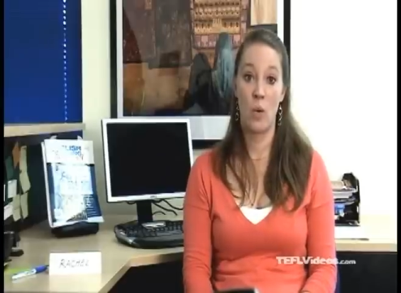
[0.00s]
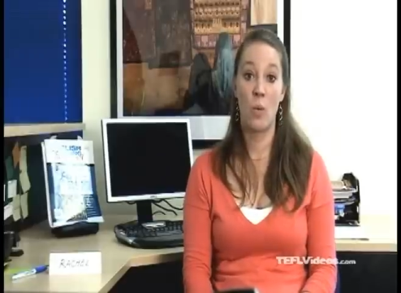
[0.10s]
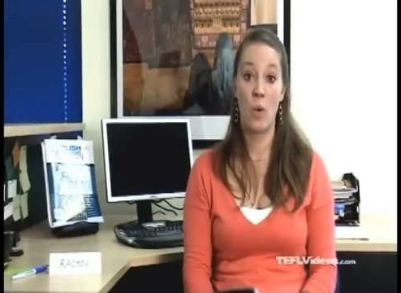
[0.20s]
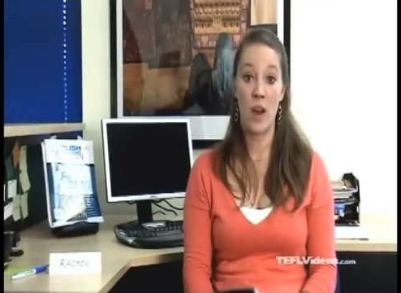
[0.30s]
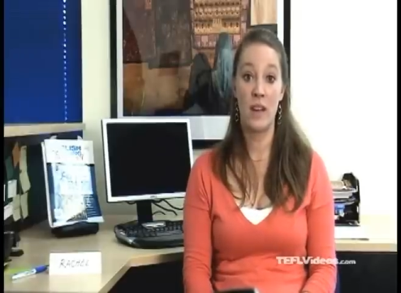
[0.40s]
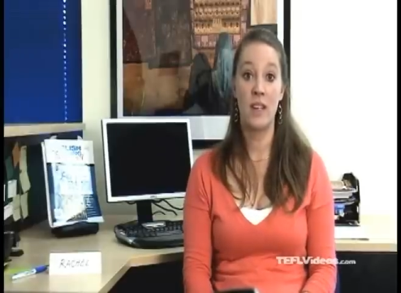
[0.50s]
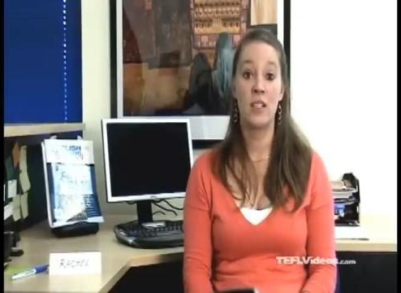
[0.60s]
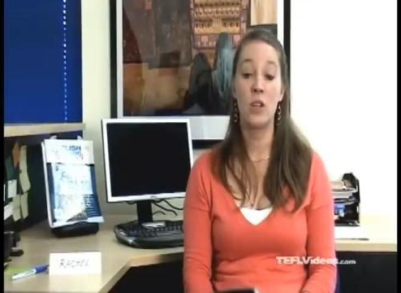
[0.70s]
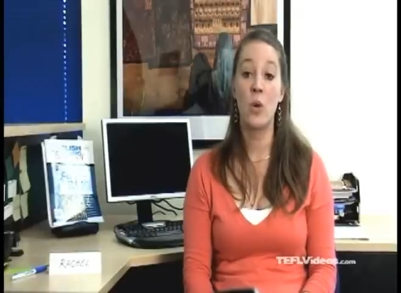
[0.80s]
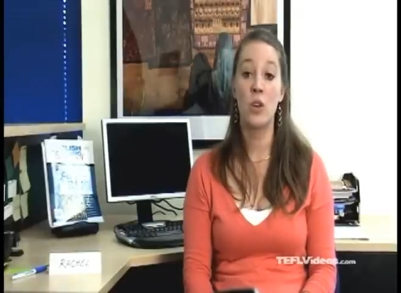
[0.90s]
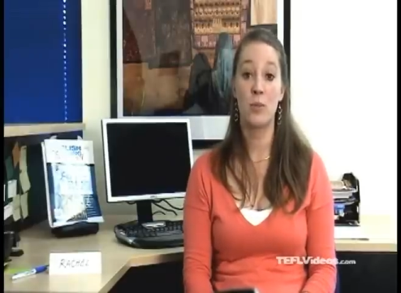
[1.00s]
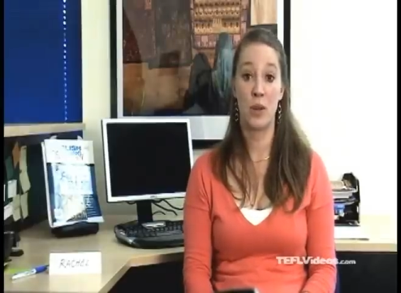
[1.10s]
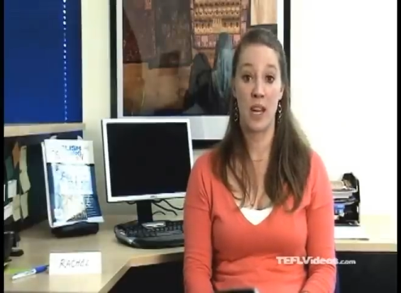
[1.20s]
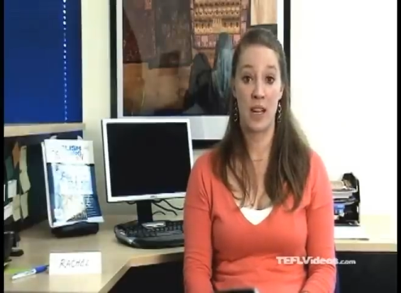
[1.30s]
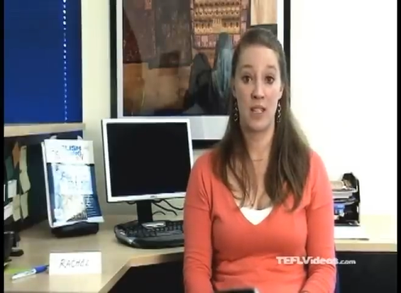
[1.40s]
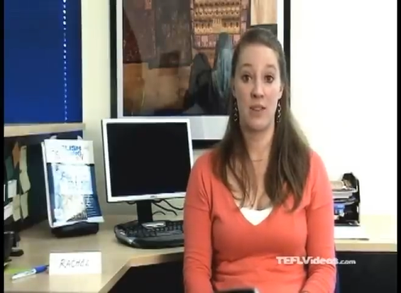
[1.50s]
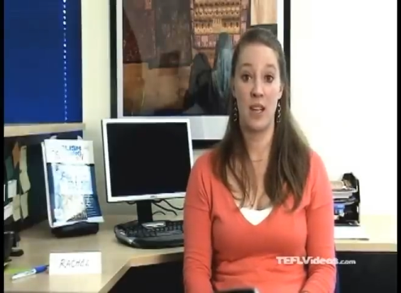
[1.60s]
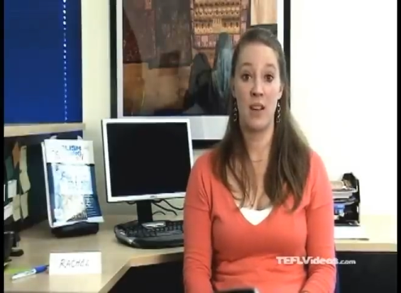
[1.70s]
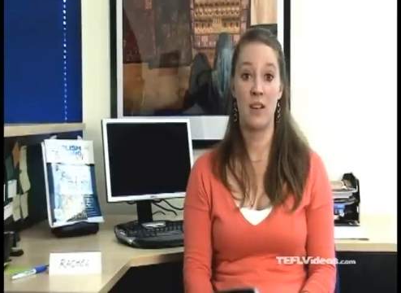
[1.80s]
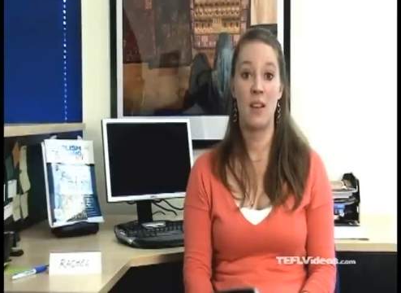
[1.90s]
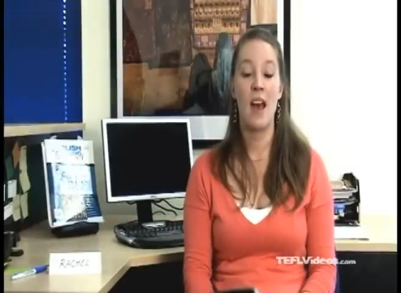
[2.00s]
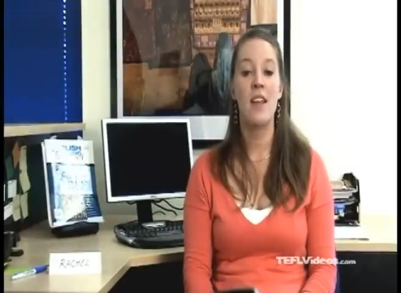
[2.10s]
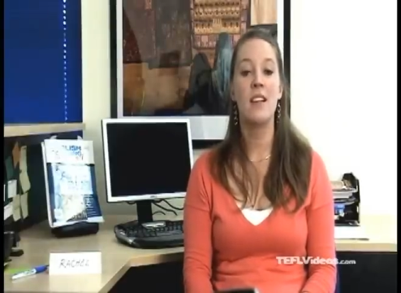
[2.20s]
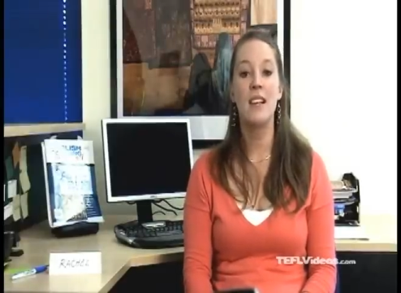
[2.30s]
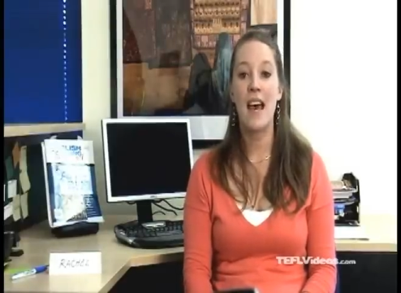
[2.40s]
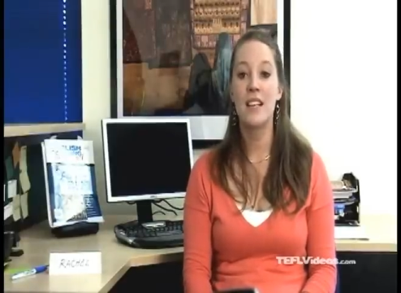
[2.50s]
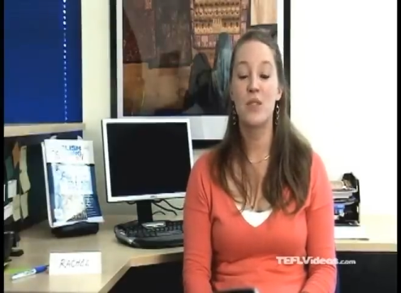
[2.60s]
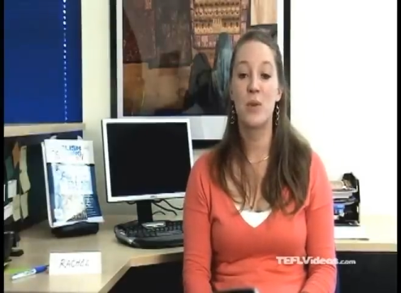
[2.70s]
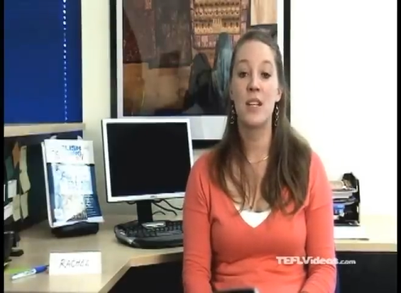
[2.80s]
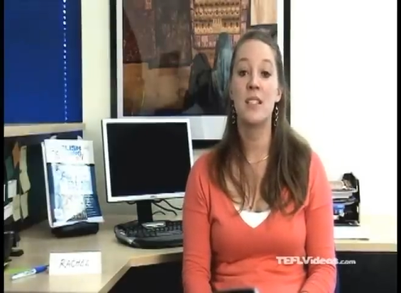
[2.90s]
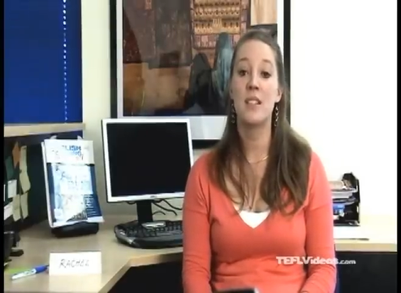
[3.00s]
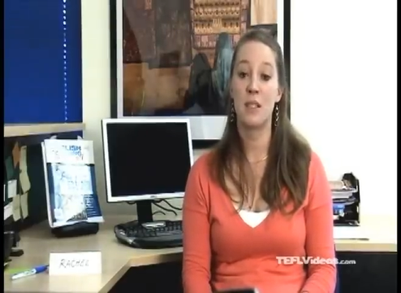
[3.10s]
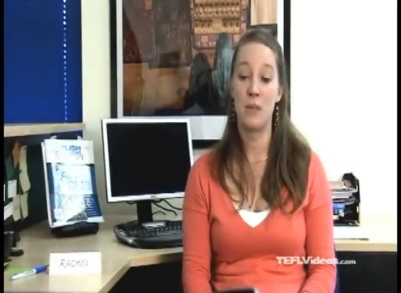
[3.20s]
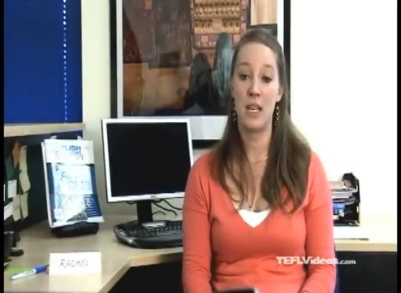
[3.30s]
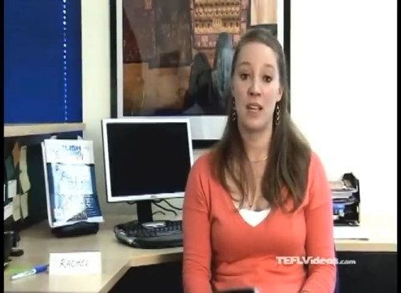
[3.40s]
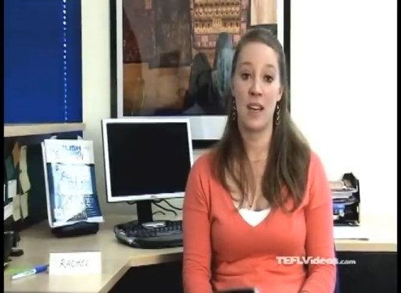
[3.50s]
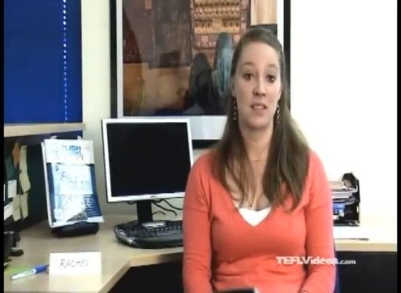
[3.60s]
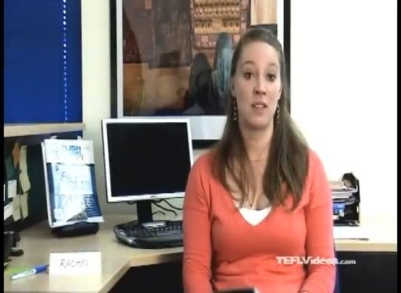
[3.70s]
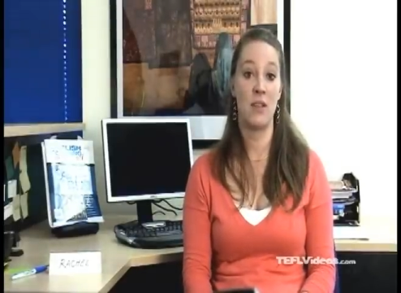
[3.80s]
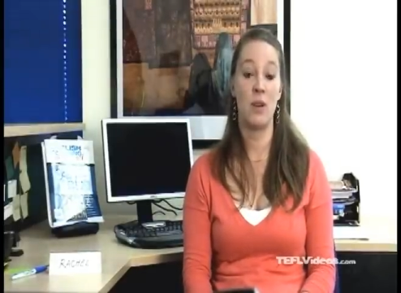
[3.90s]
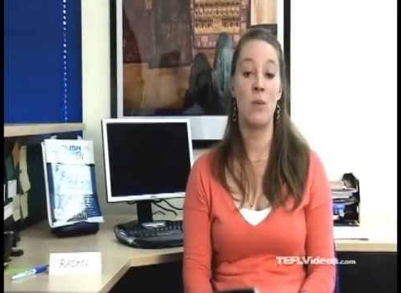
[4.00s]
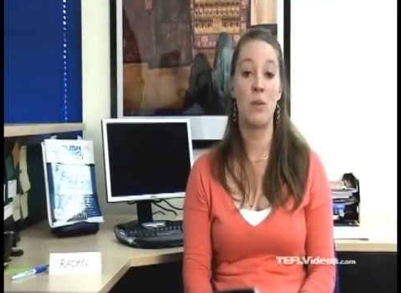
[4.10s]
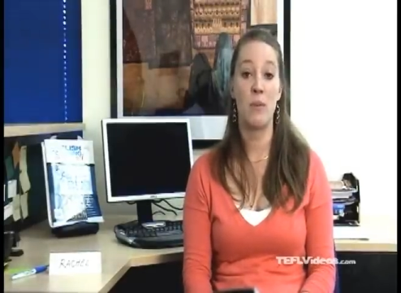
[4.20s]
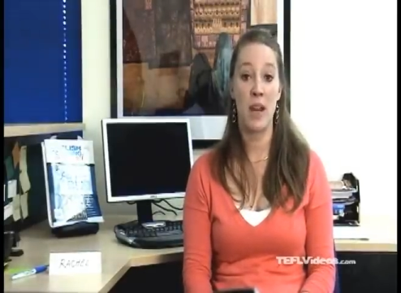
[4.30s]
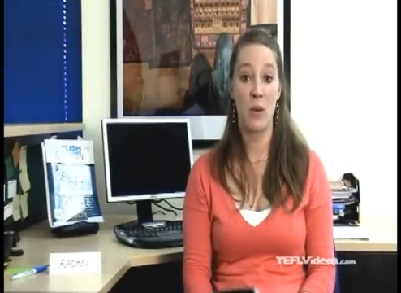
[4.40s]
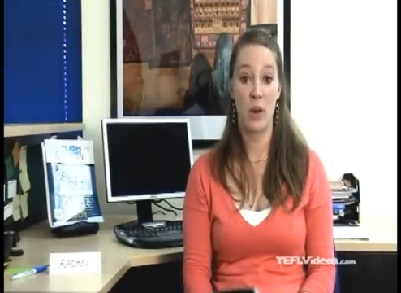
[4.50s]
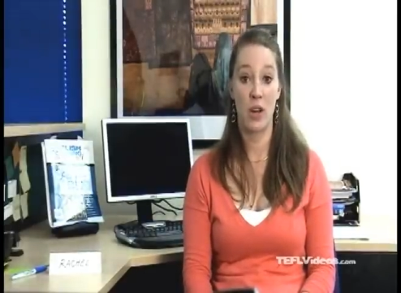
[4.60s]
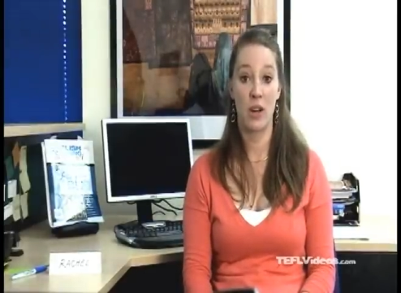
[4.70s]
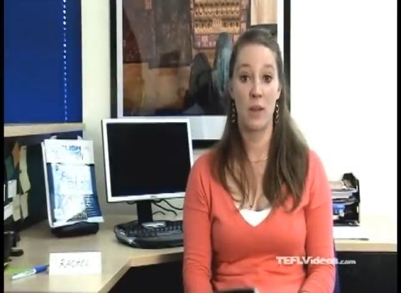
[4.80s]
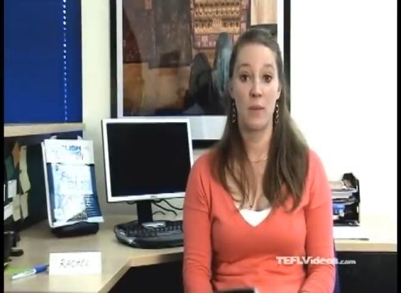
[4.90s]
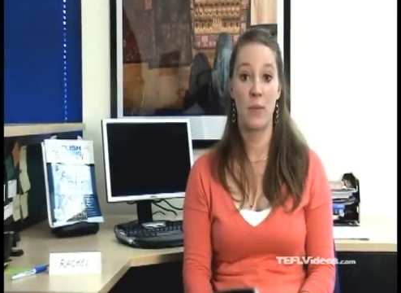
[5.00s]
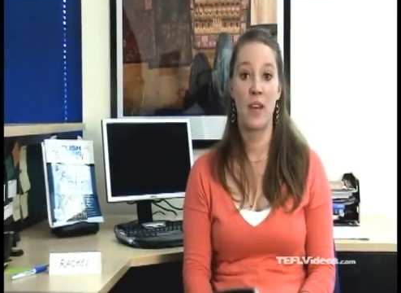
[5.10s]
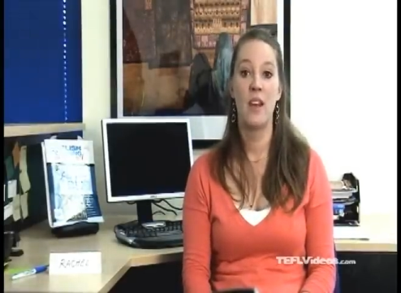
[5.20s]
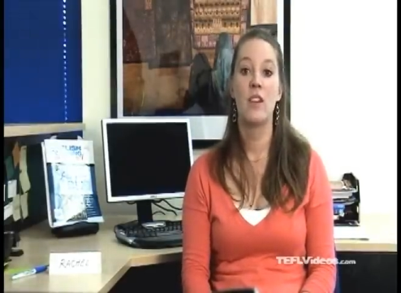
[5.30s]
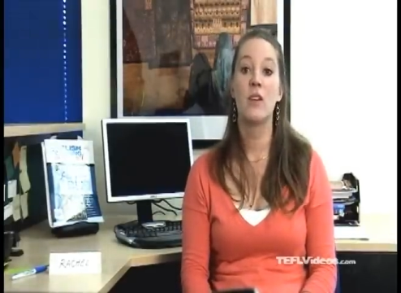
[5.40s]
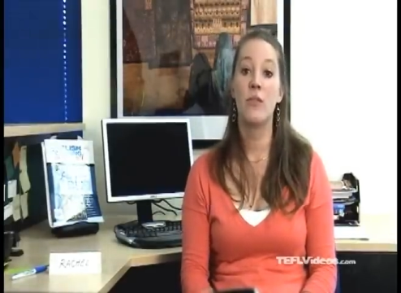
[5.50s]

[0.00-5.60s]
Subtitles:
one is a coursebook activity, and the last one is a speaking activity with pair work. The